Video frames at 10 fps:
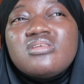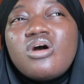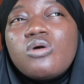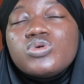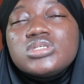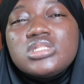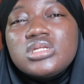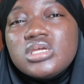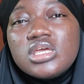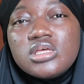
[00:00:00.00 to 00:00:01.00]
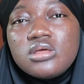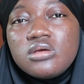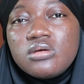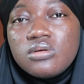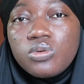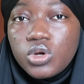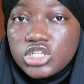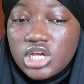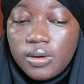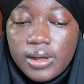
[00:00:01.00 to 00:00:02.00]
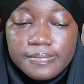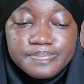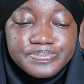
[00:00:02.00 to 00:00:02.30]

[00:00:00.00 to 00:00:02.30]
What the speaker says: almost 3k watch hour.